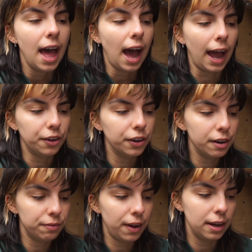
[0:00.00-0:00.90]
I
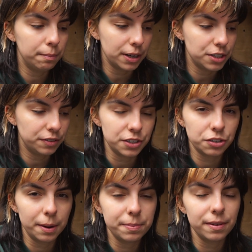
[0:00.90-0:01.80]
couldn't find a bunch of
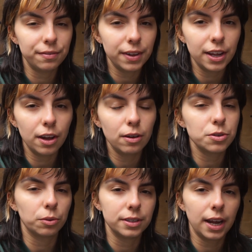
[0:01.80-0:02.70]
descriptive
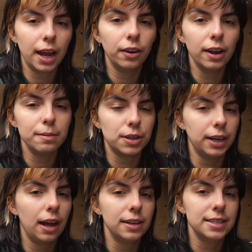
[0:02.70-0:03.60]
videos or diagrams on
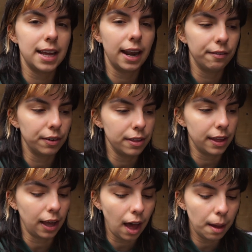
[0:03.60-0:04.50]
how to set
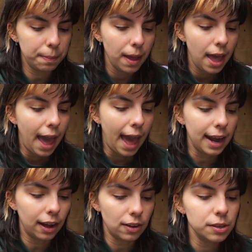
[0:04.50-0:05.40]
everything up.
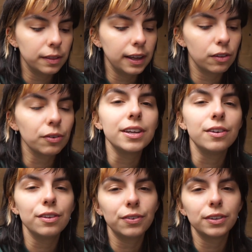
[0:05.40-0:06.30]
And I also think it's really
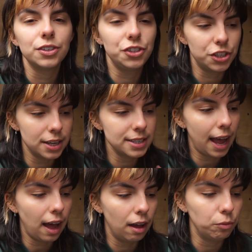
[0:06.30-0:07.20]
useful to just
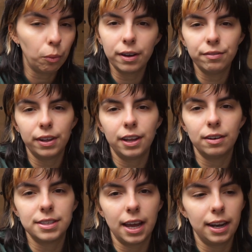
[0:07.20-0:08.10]
have one
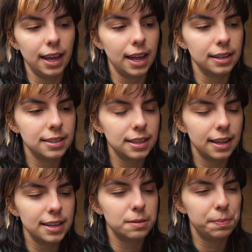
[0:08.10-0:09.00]
video dedicated to
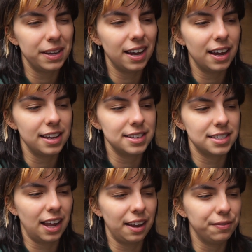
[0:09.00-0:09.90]
this
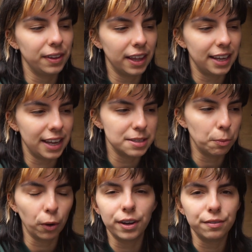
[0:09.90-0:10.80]
because I feel like it's
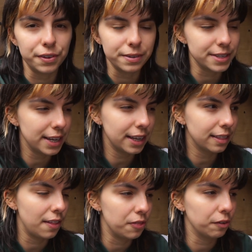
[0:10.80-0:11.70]
more confusing
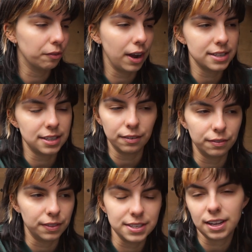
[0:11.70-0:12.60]
than the rest
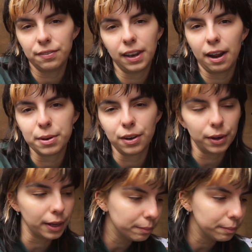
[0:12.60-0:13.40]
of the stuff that I've been doing.